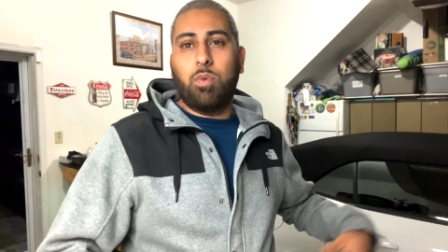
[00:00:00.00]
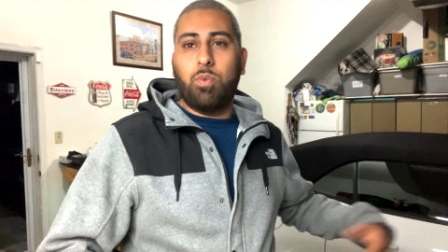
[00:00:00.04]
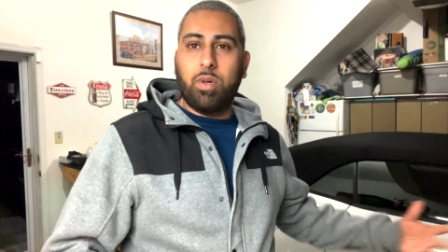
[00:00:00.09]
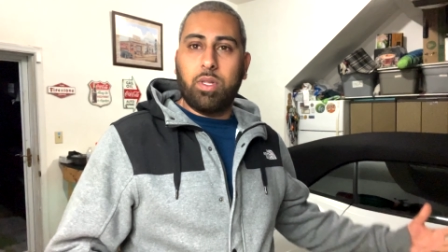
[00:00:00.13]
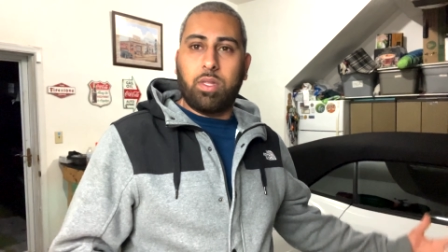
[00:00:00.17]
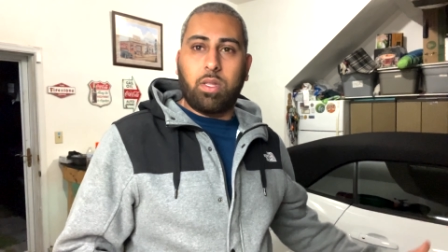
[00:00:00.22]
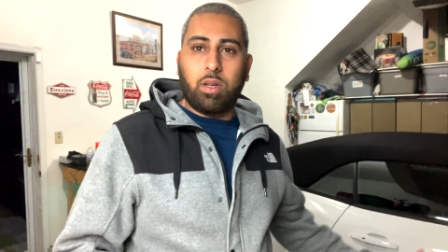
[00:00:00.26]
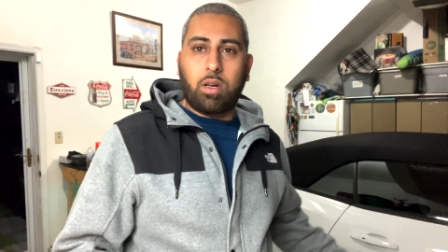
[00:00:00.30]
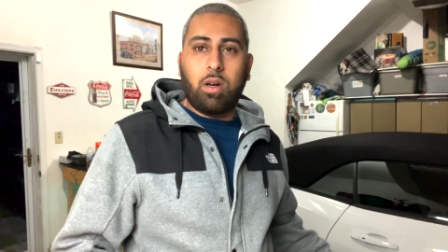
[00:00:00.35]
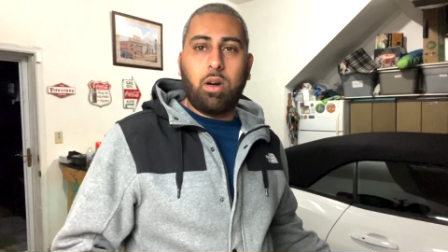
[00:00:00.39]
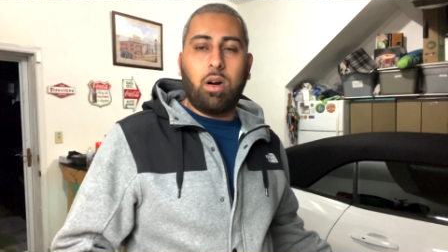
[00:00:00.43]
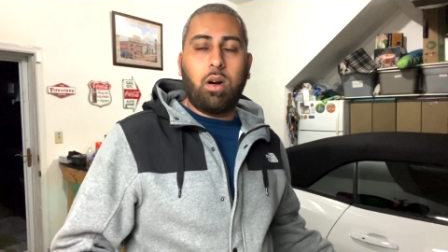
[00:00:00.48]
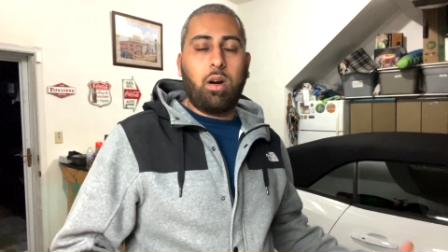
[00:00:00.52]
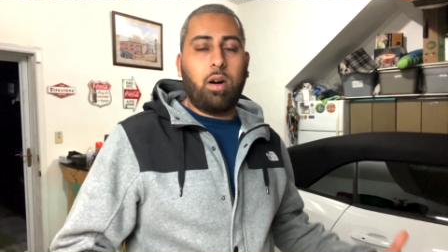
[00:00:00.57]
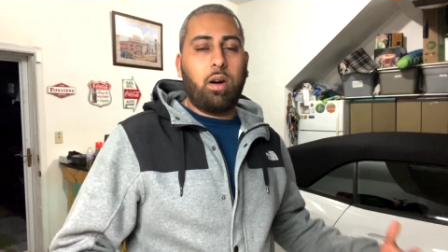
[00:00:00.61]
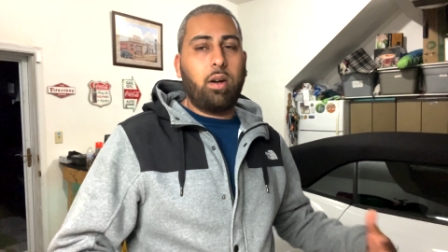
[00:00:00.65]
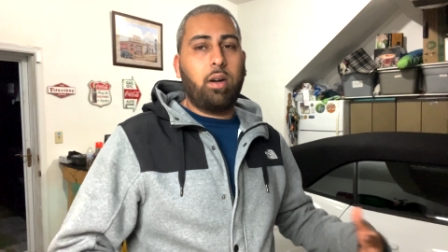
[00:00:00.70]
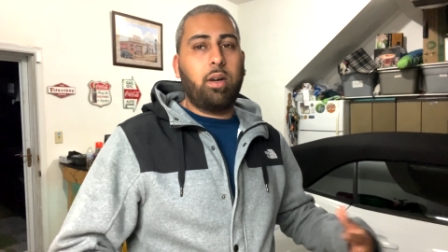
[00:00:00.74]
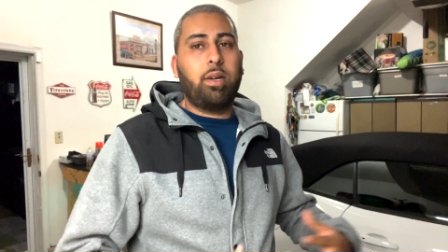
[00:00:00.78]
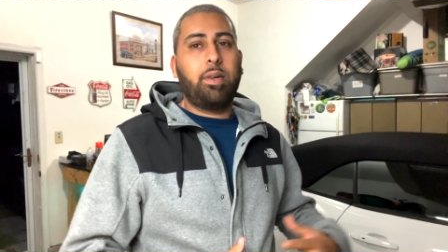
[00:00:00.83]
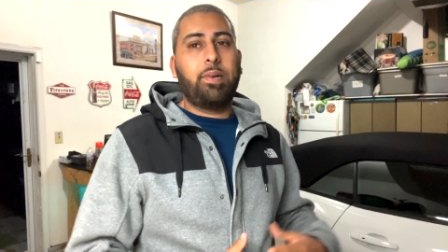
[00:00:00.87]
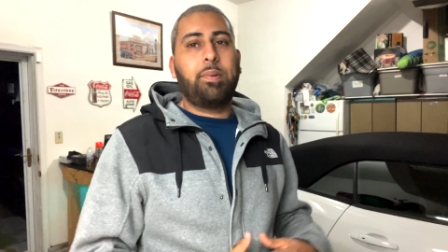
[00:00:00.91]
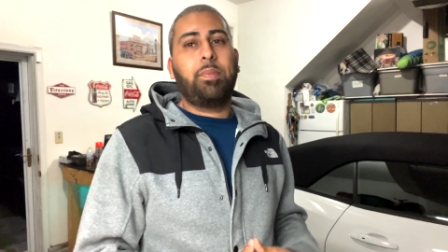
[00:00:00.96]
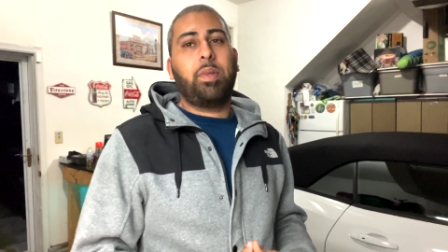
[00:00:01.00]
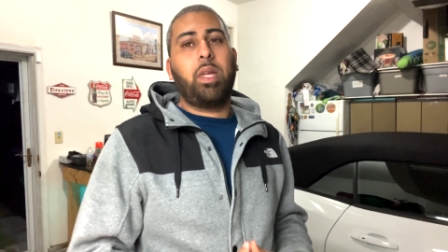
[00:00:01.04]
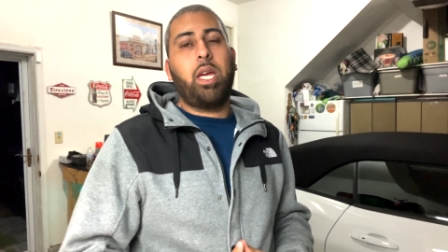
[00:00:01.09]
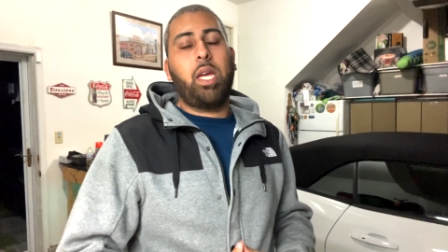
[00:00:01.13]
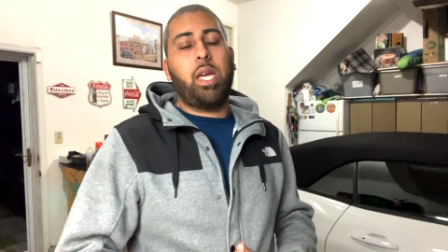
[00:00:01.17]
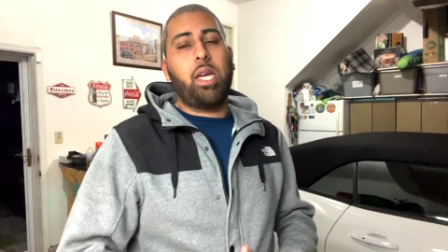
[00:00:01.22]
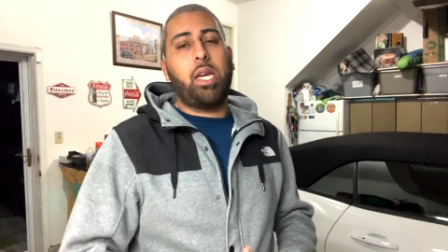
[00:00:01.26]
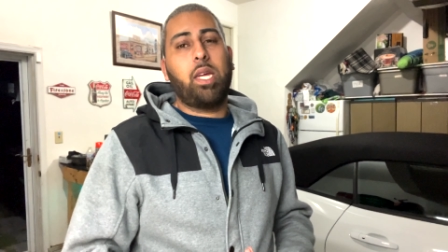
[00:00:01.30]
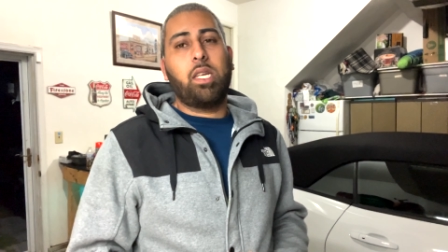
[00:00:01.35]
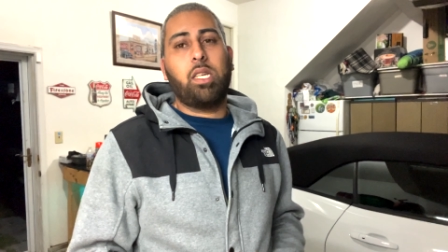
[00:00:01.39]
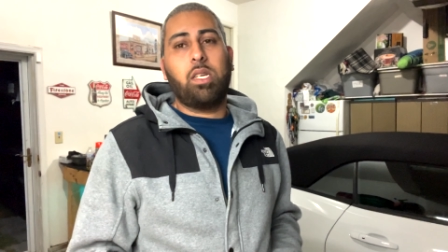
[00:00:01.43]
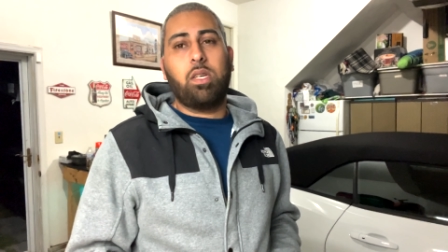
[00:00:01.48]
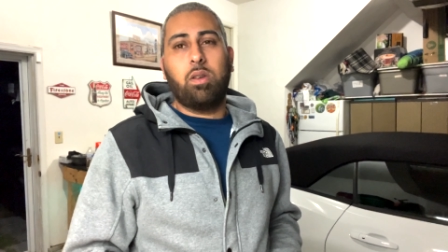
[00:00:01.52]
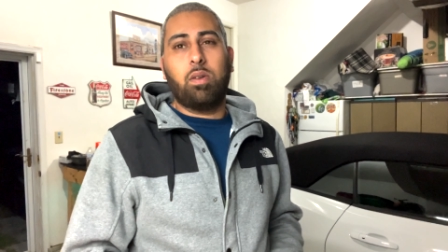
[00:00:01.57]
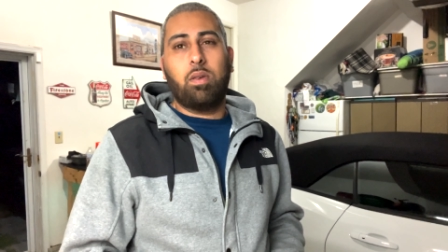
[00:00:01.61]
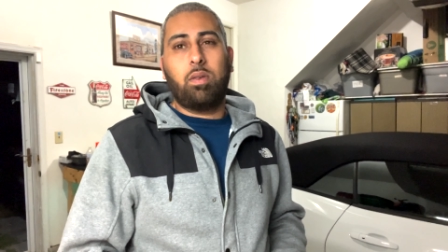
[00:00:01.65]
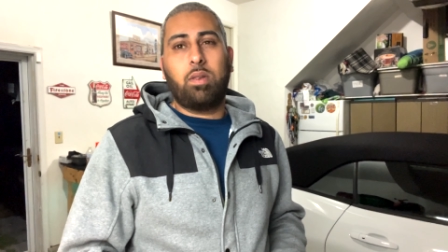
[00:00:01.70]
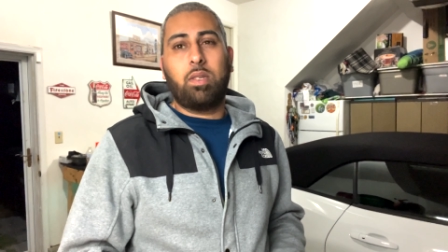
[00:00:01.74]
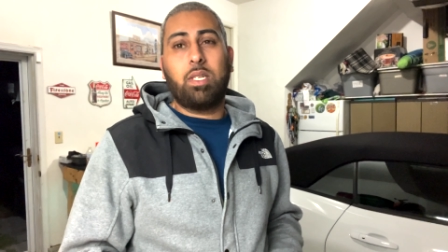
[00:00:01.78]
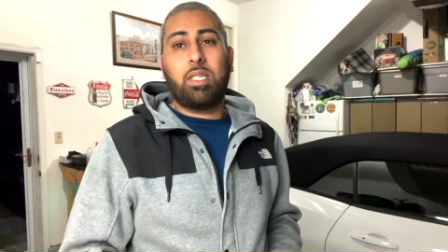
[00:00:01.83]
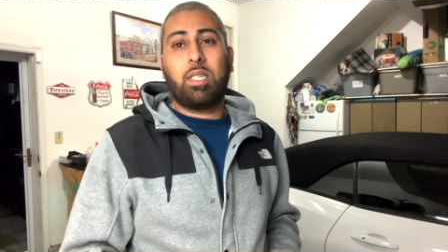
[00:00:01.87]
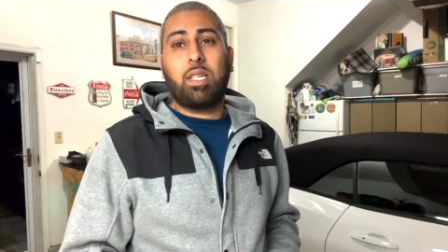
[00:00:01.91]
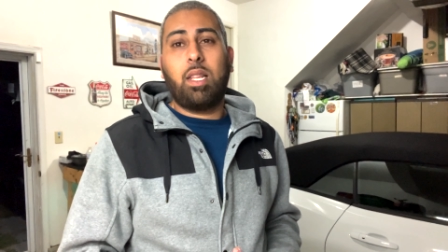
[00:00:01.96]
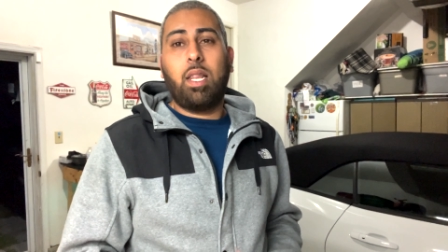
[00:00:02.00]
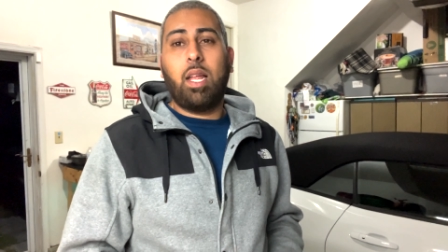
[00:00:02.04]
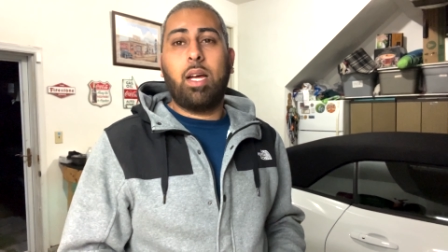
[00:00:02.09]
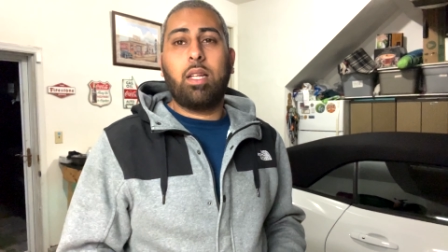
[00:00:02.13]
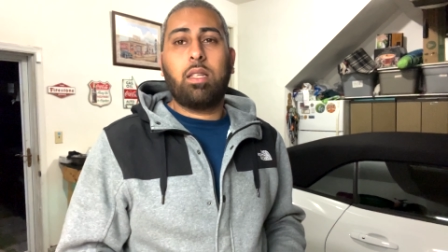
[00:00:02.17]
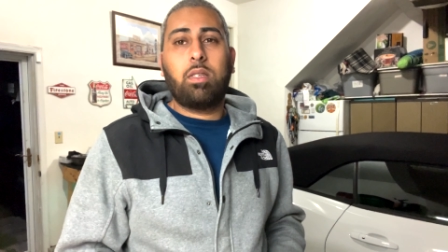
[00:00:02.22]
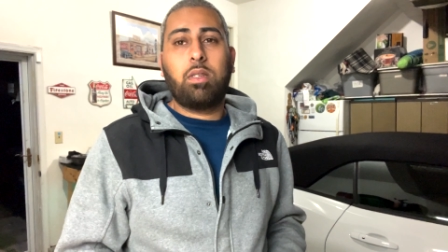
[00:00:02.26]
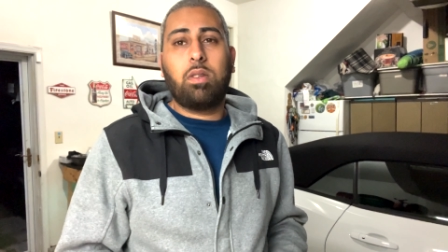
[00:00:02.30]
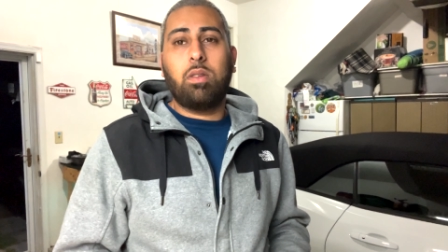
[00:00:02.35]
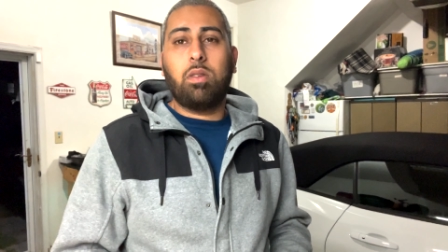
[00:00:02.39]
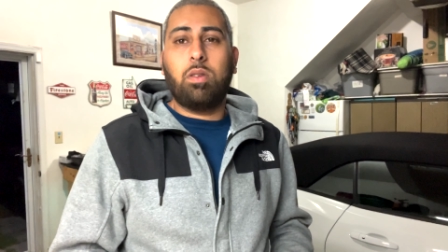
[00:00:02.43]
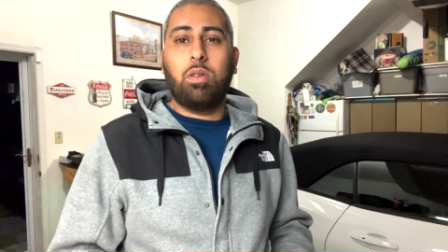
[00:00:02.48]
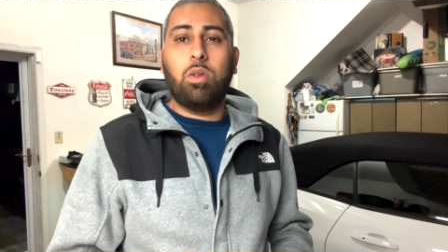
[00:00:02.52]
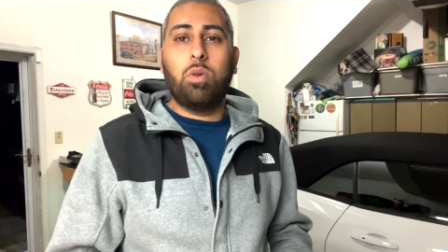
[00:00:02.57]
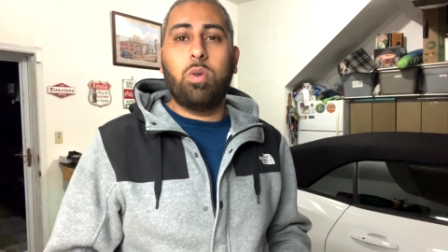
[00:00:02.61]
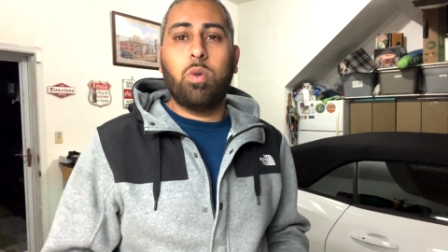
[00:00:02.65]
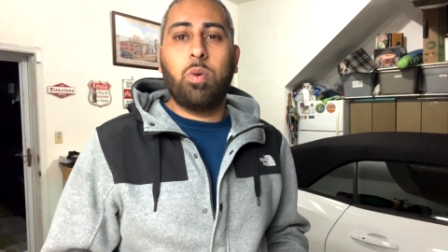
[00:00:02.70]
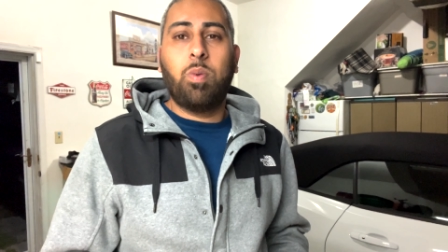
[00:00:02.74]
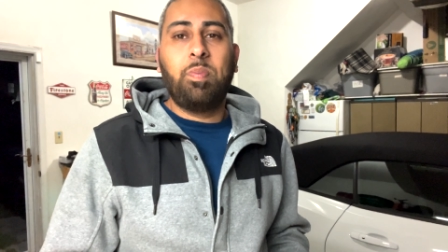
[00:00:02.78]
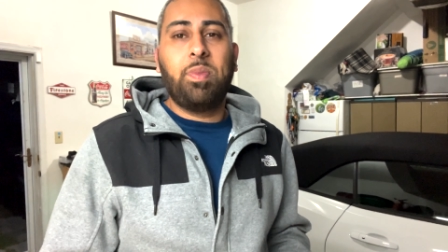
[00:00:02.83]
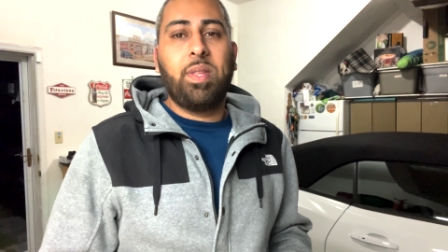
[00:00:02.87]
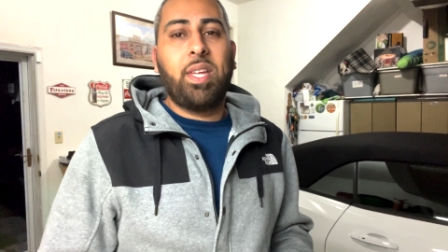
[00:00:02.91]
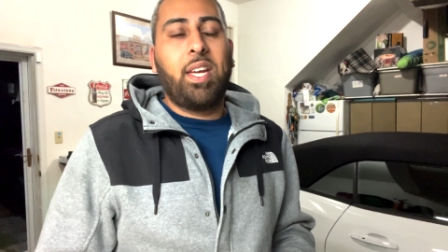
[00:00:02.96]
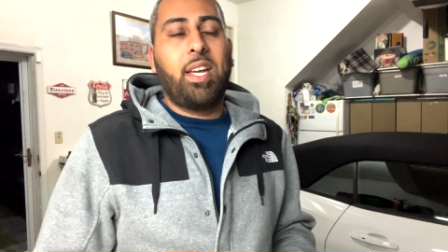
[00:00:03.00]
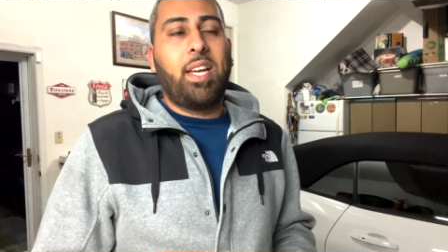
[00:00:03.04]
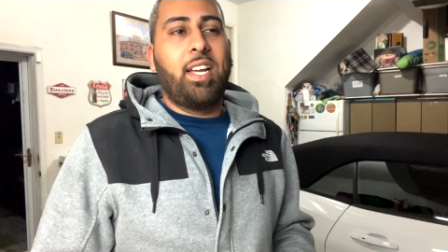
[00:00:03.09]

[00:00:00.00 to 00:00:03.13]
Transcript: with the car. And, you know, there's a lot to do.